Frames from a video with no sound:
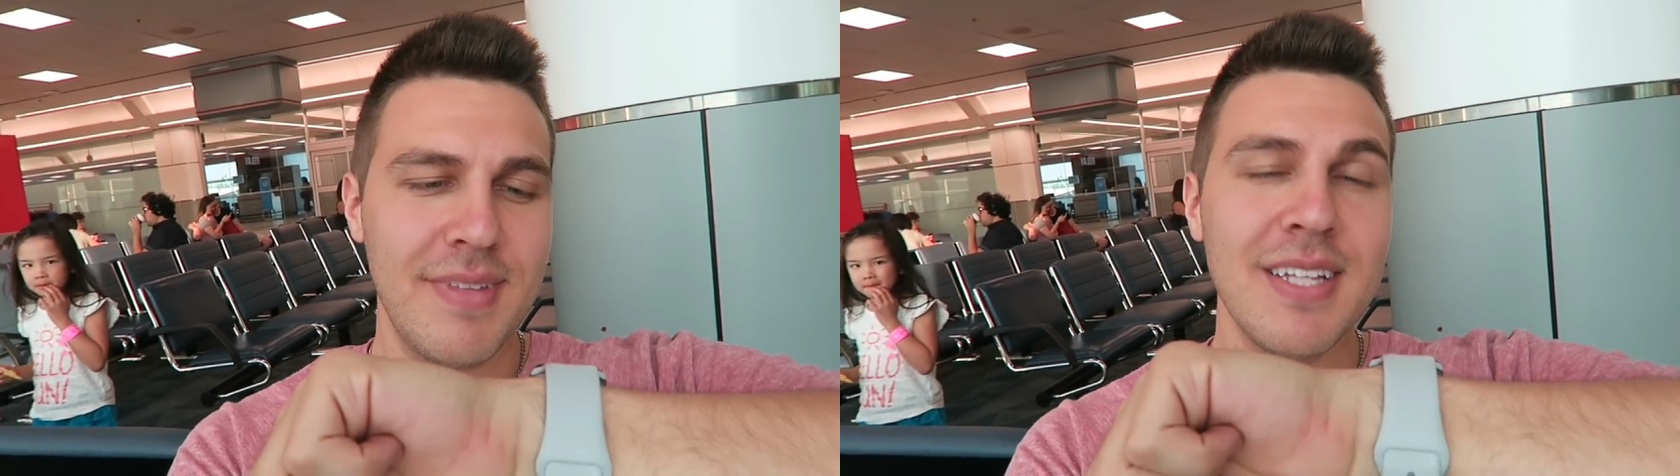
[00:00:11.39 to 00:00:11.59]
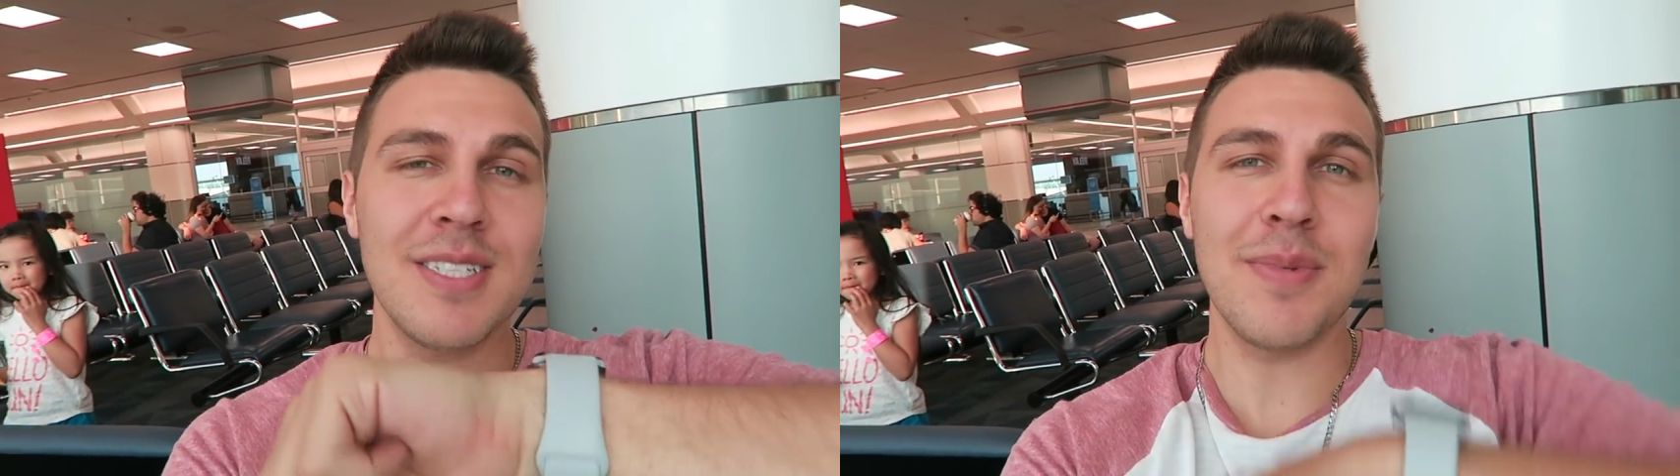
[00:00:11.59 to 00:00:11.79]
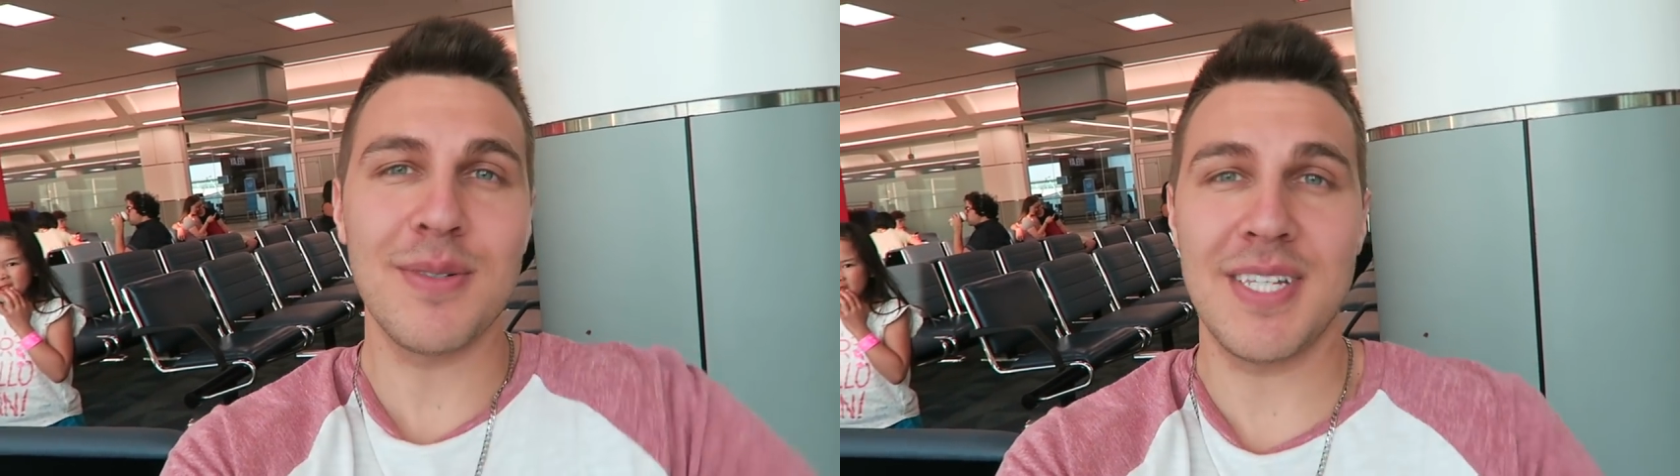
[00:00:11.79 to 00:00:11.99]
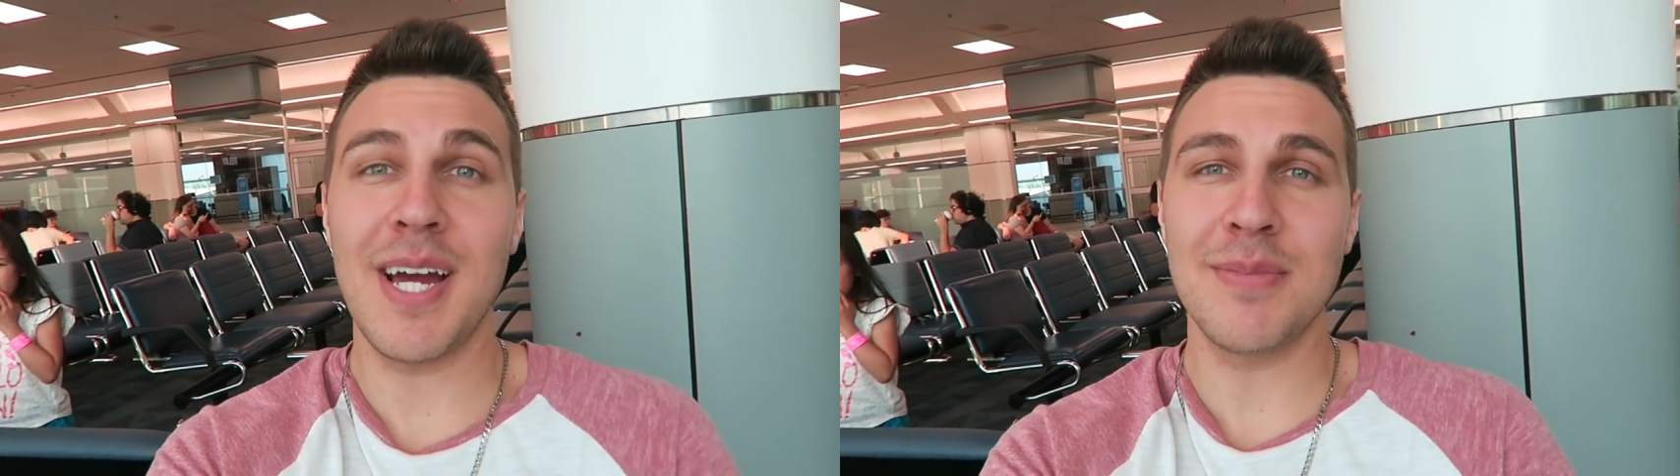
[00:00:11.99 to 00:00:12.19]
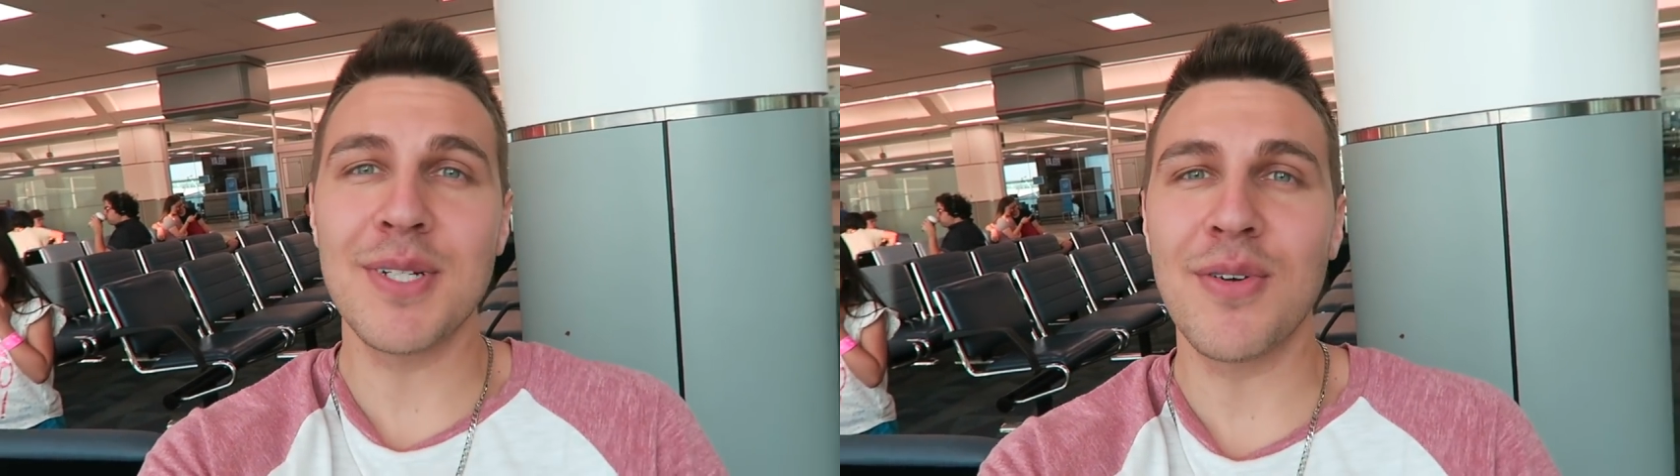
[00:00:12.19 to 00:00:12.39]
it's about
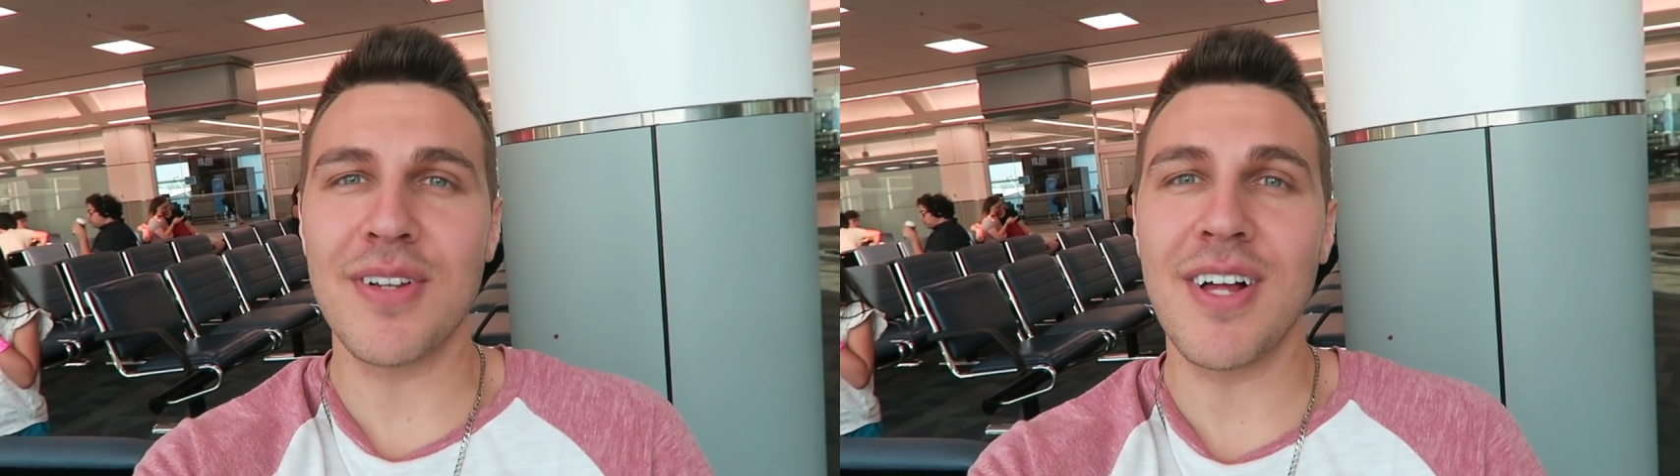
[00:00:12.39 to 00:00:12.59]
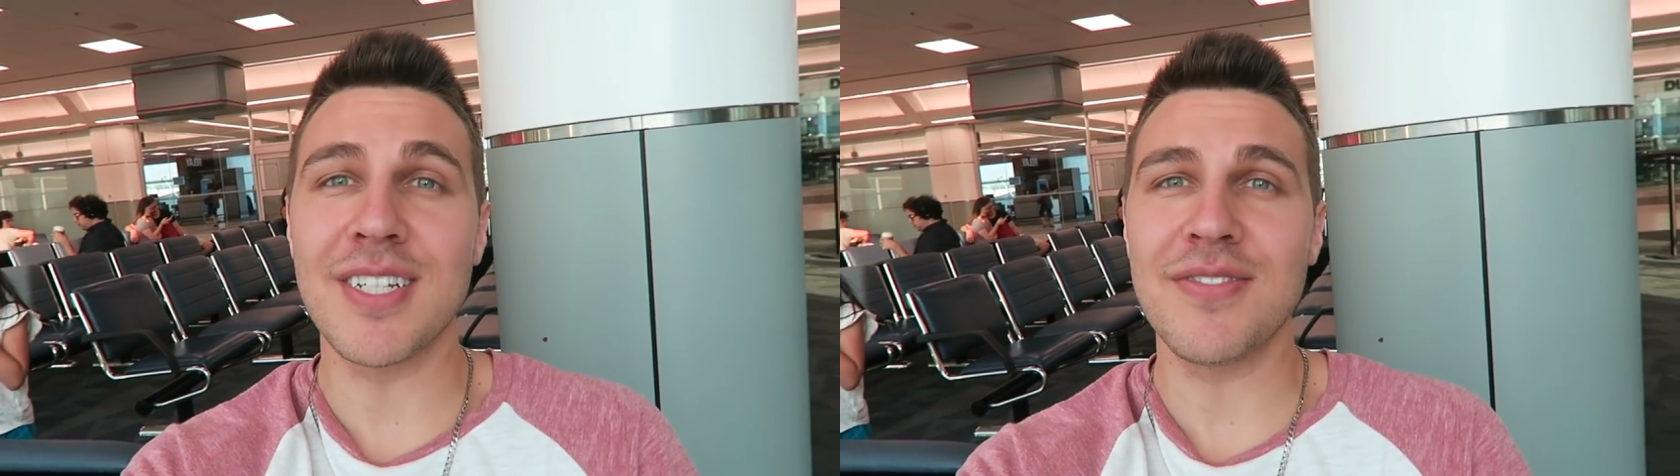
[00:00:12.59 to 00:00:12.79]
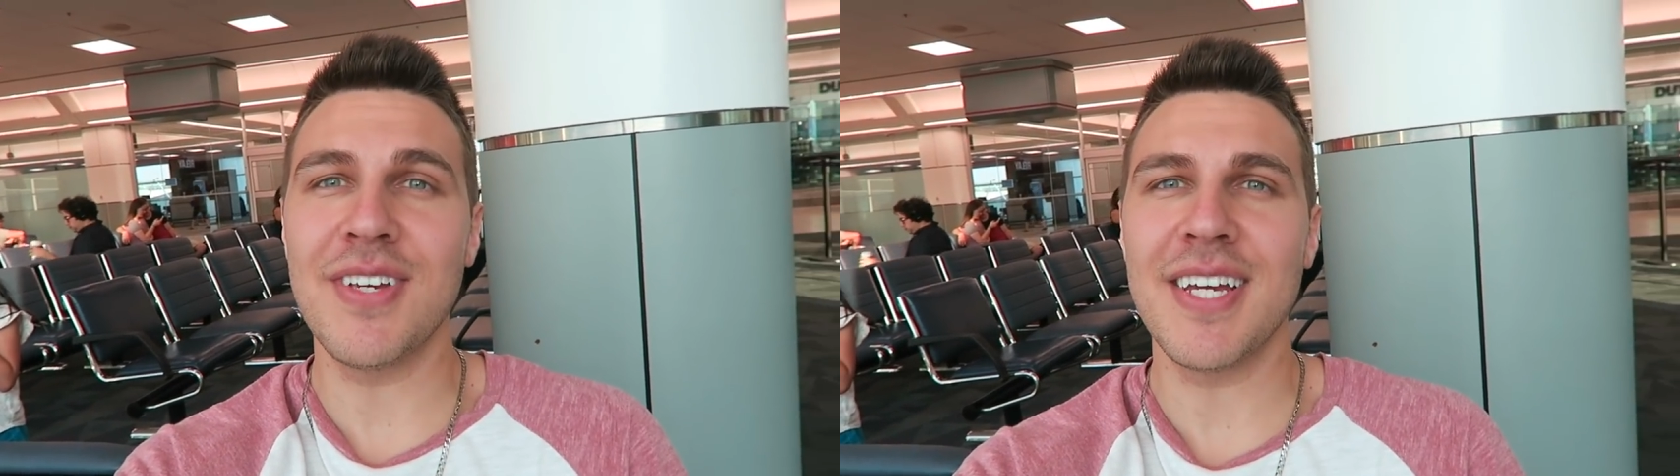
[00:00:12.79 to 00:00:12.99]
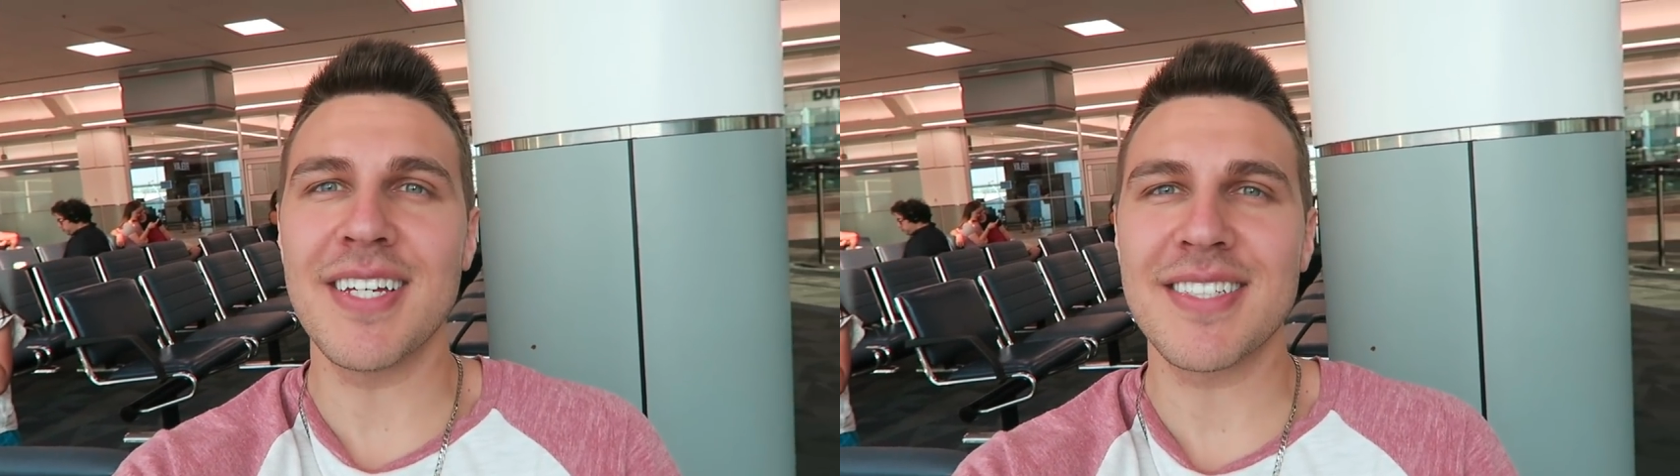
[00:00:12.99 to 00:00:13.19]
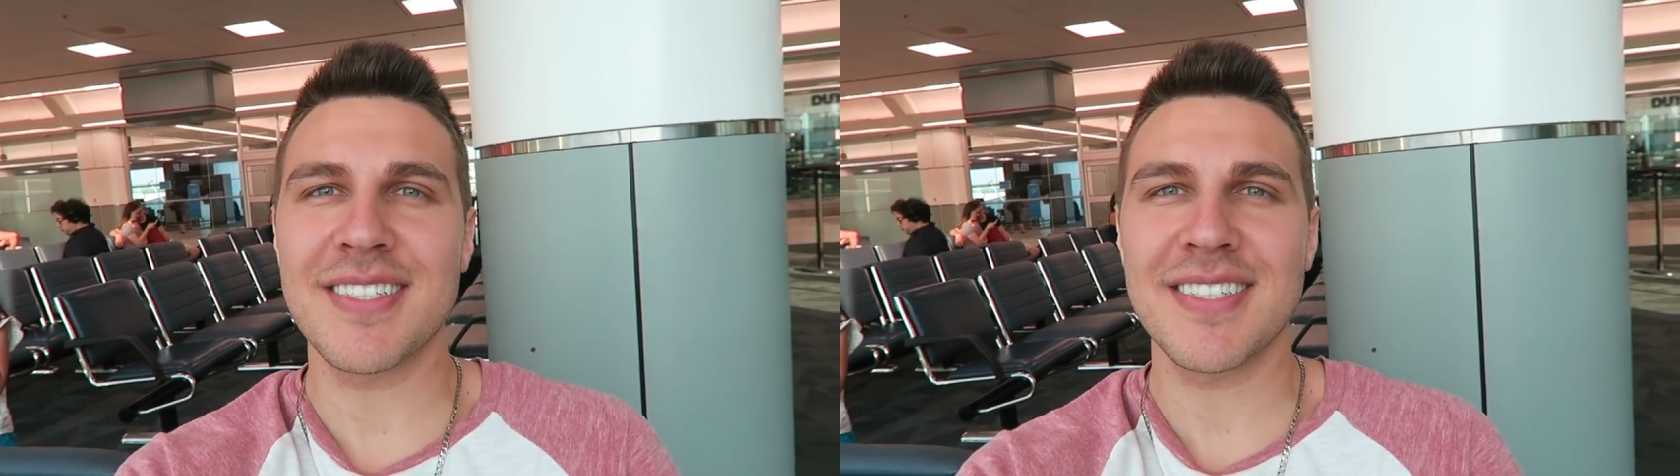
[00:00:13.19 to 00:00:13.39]
time to go to Las Vegas.